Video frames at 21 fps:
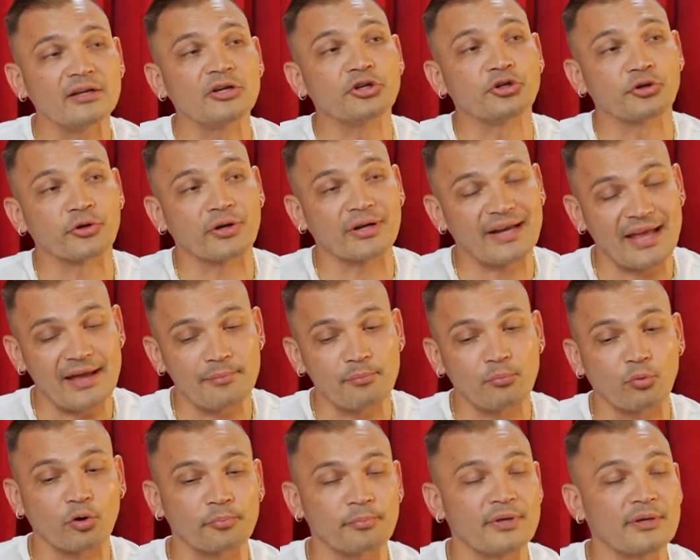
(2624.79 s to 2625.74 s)
you're going to have
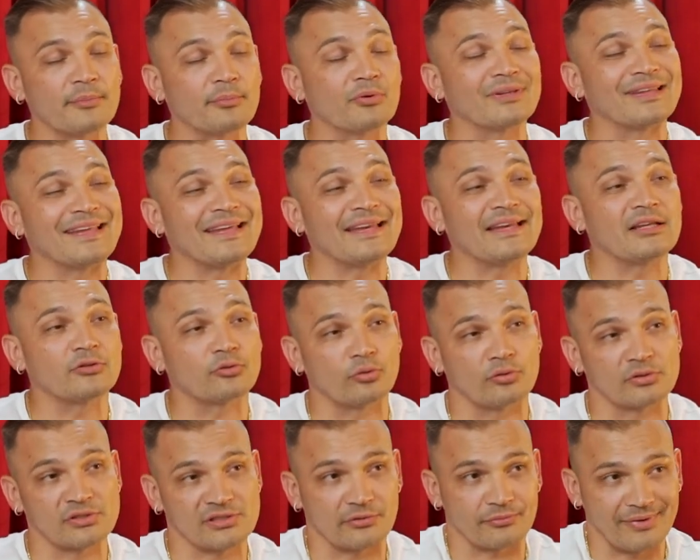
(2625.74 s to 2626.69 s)
more people leaning
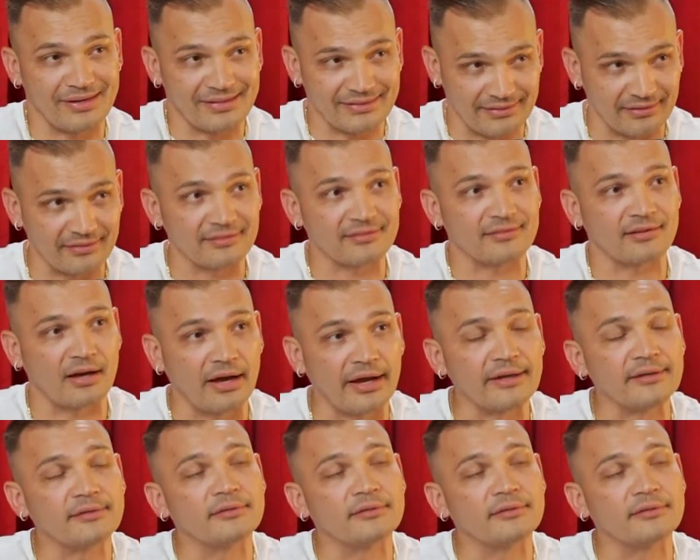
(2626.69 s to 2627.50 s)
towards the renting side.